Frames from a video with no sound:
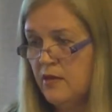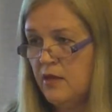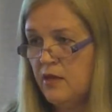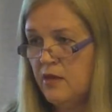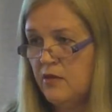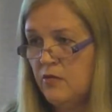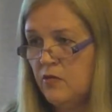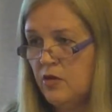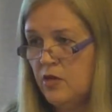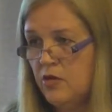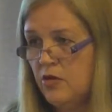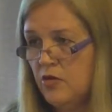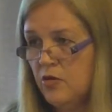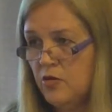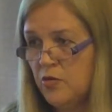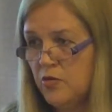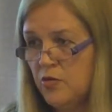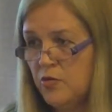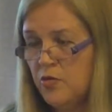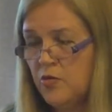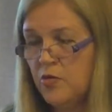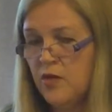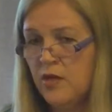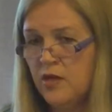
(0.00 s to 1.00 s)
And we
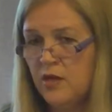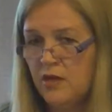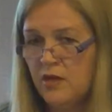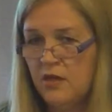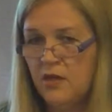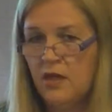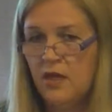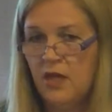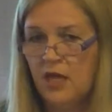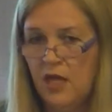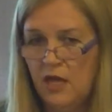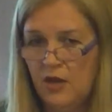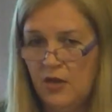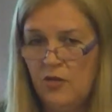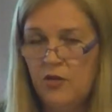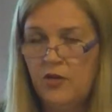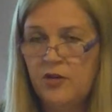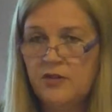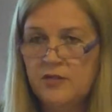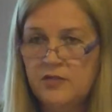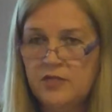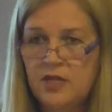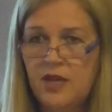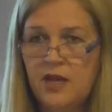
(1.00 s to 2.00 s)
know a
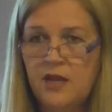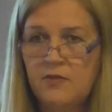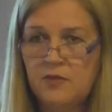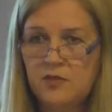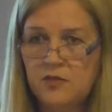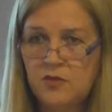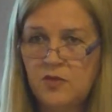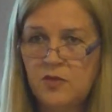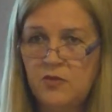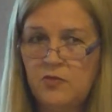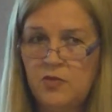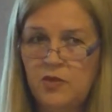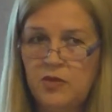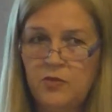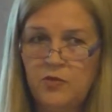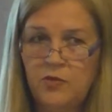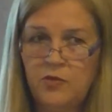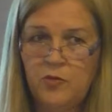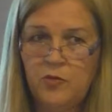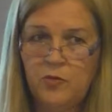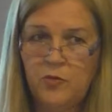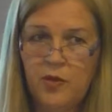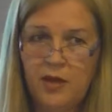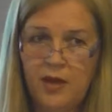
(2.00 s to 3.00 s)
lot of times when
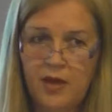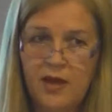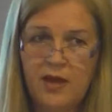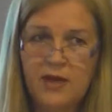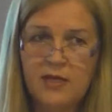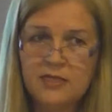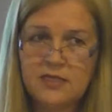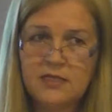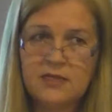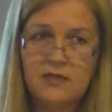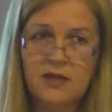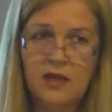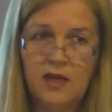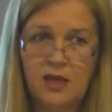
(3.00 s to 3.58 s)
people pass,